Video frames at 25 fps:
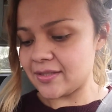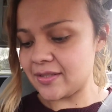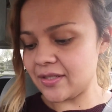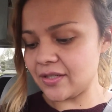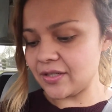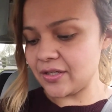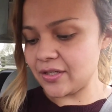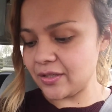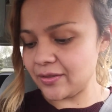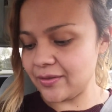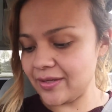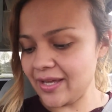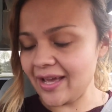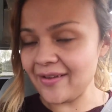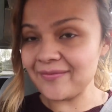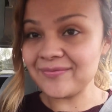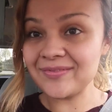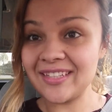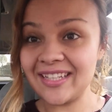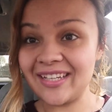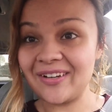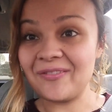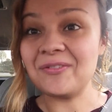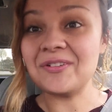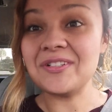So yeah,
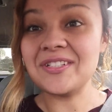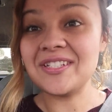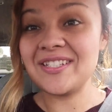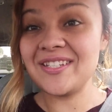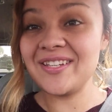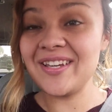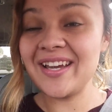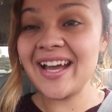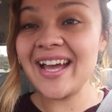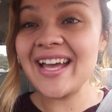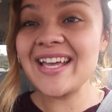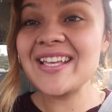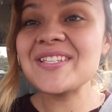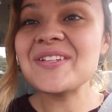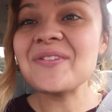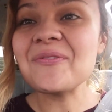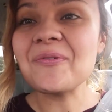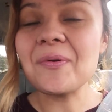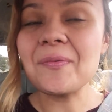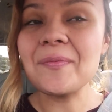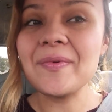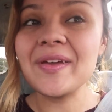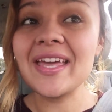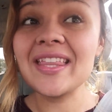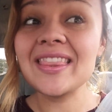we'll see you guys
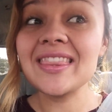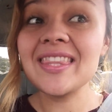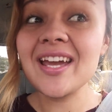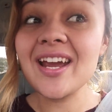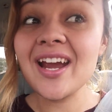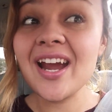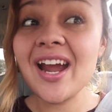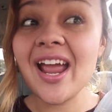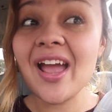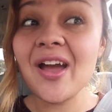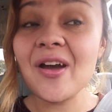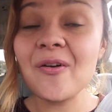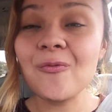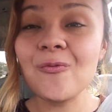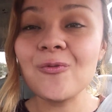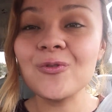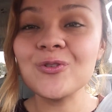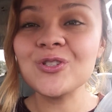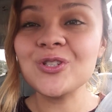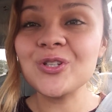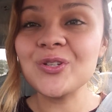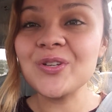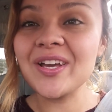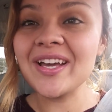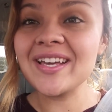when we get there and
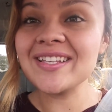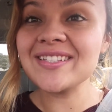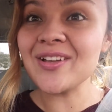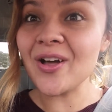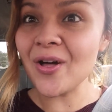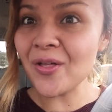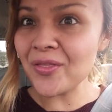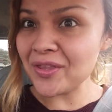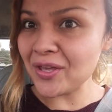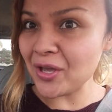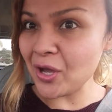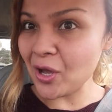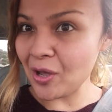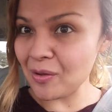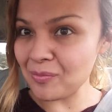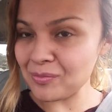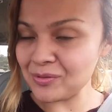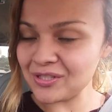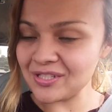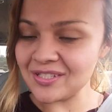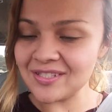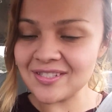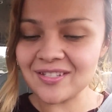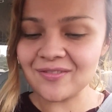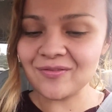we'll show you guys all the
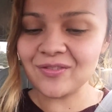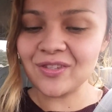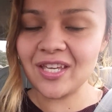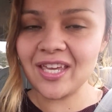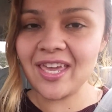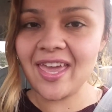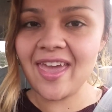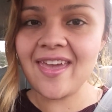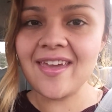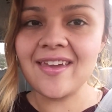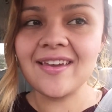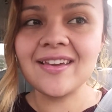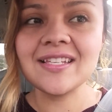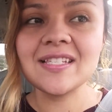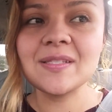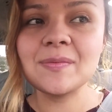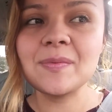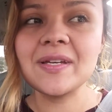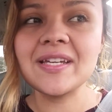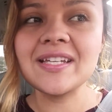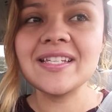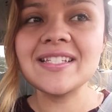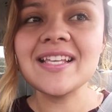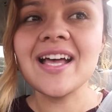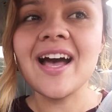options of the cakes
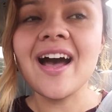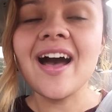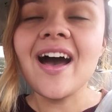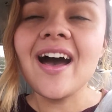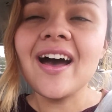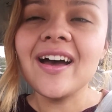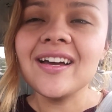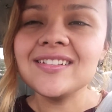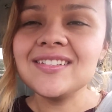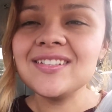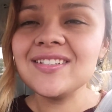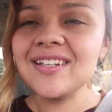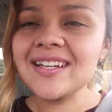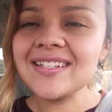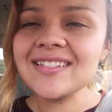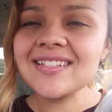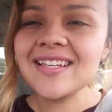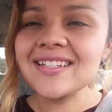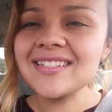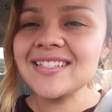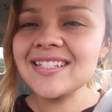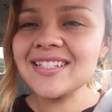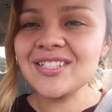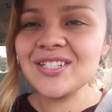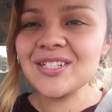because do you guys
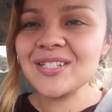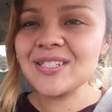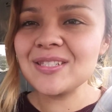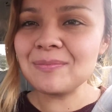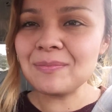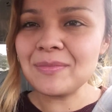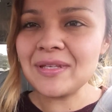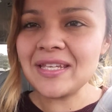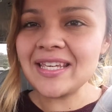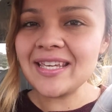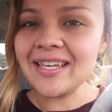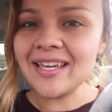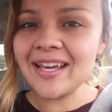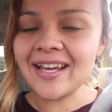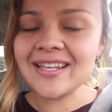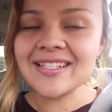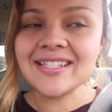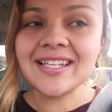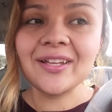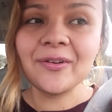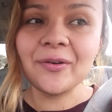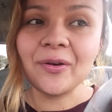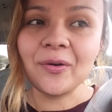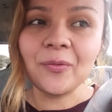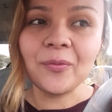is it just me
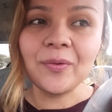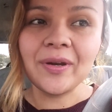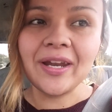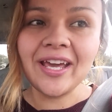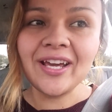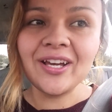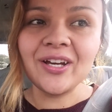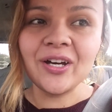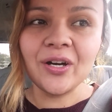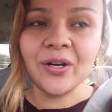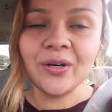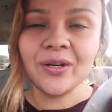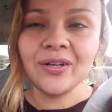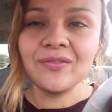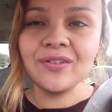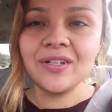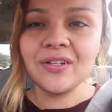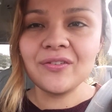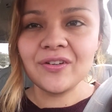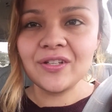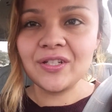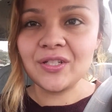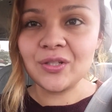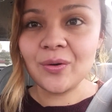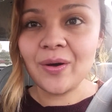because when I go
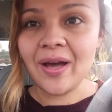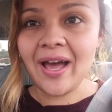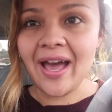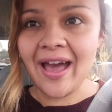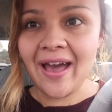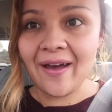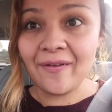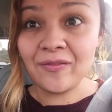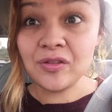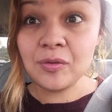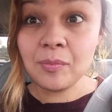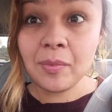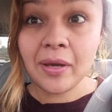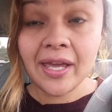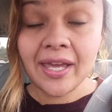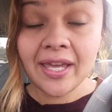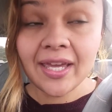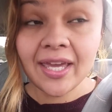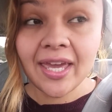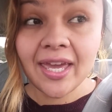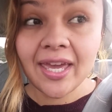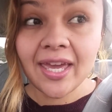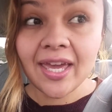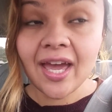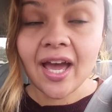even if I don't have to buy
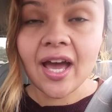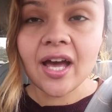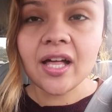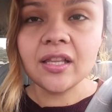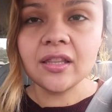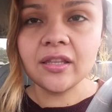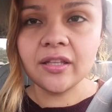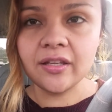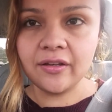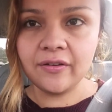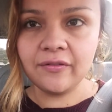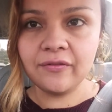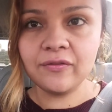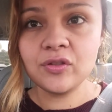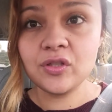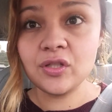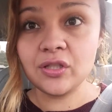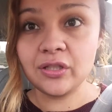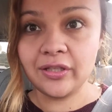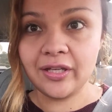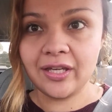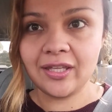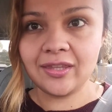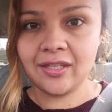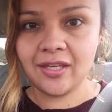a cake I love
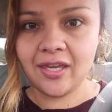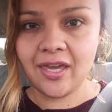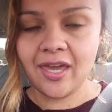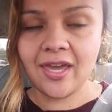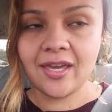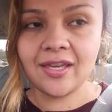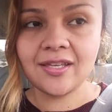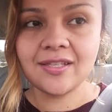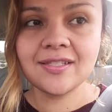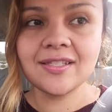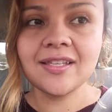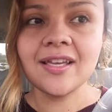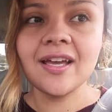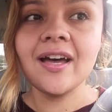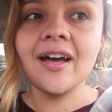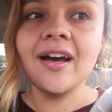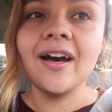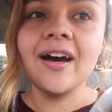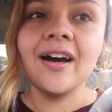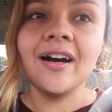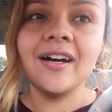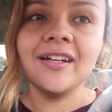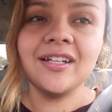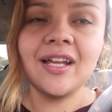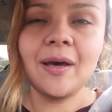to look at the cakes
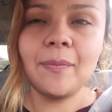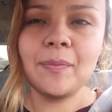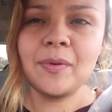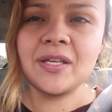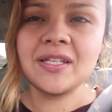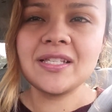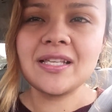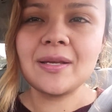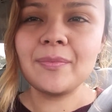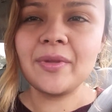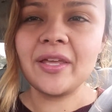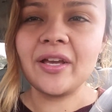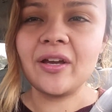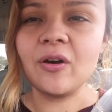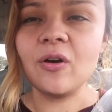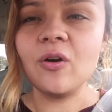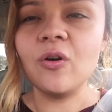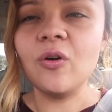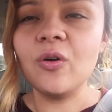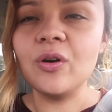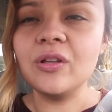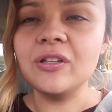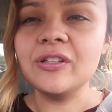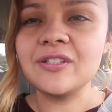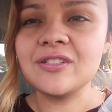not because I'm like
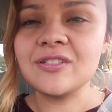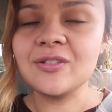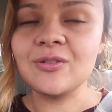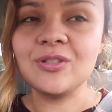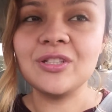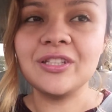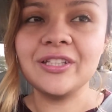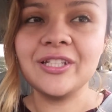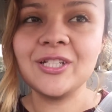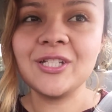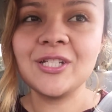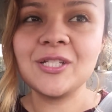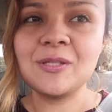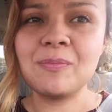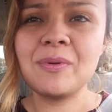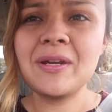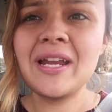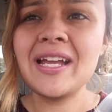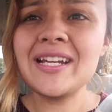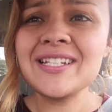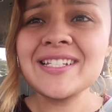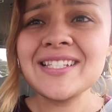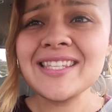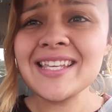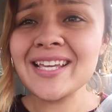oh it looks so delicious
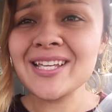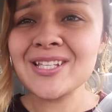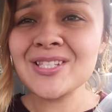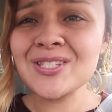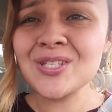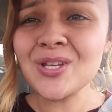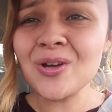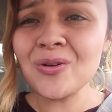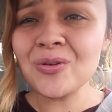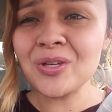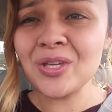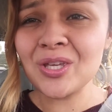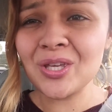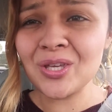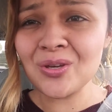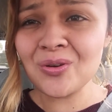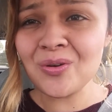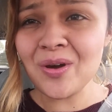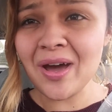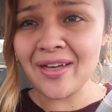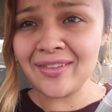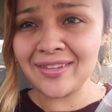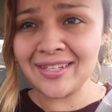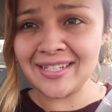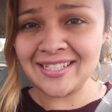but I just think it's so
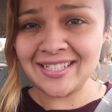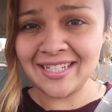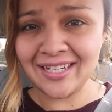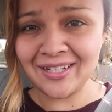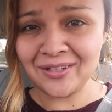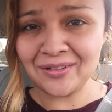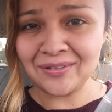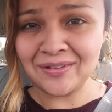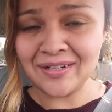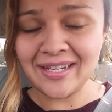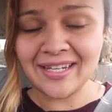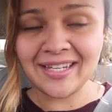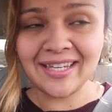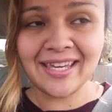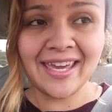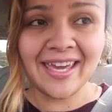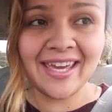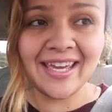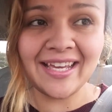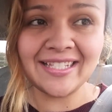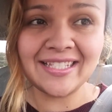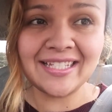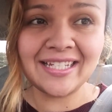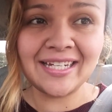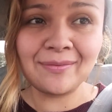cute how they decorate
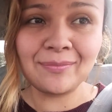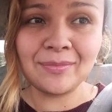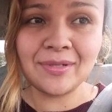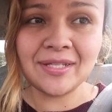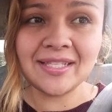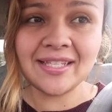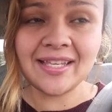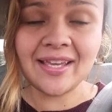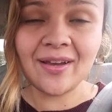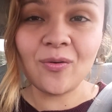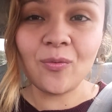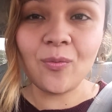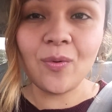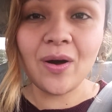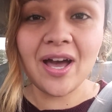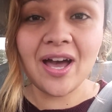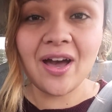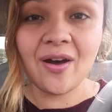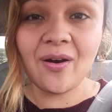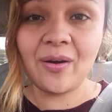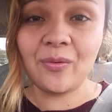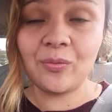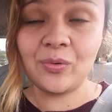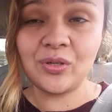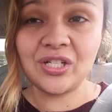cakes and I'm just like
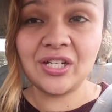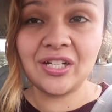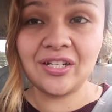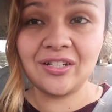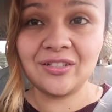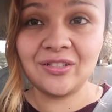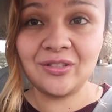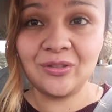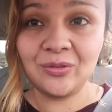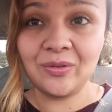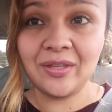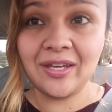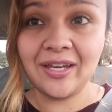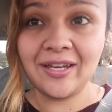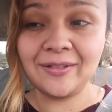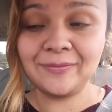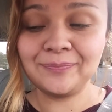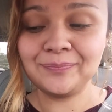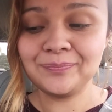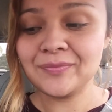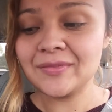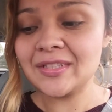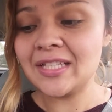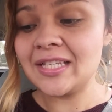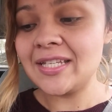wow I wish I could do
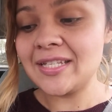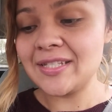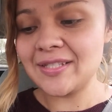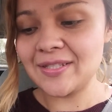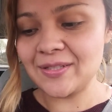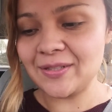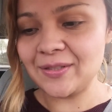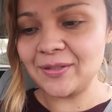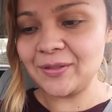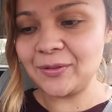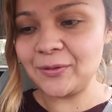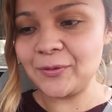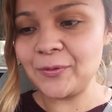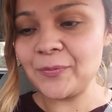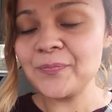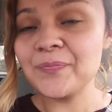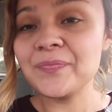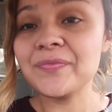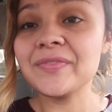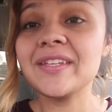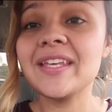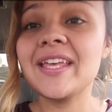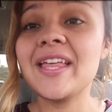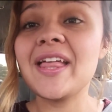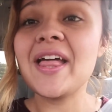that so
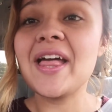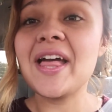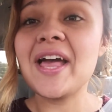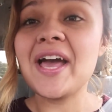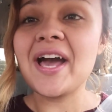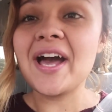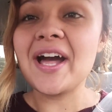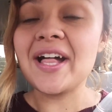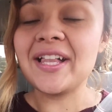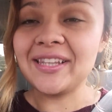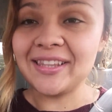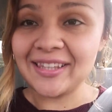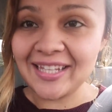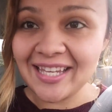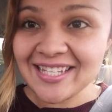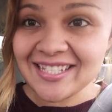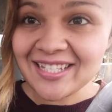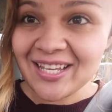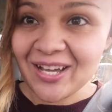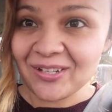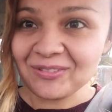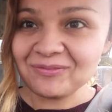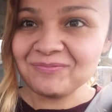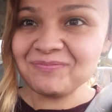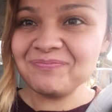
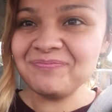let's go